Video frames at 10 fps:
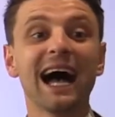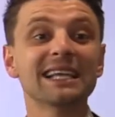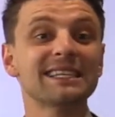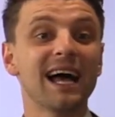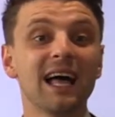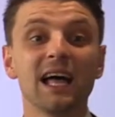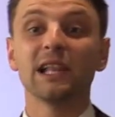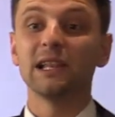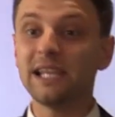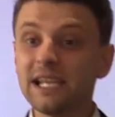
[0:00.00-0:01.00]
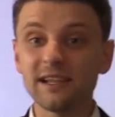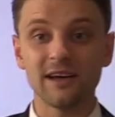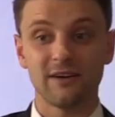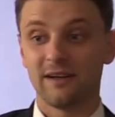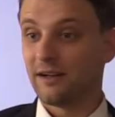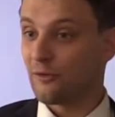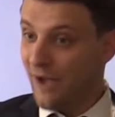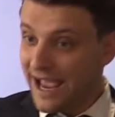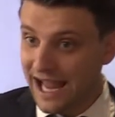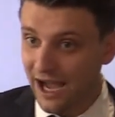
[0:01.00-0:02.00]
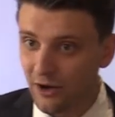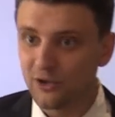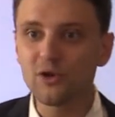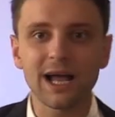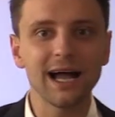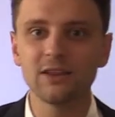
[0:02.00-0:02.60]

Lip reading: As a leader right now, you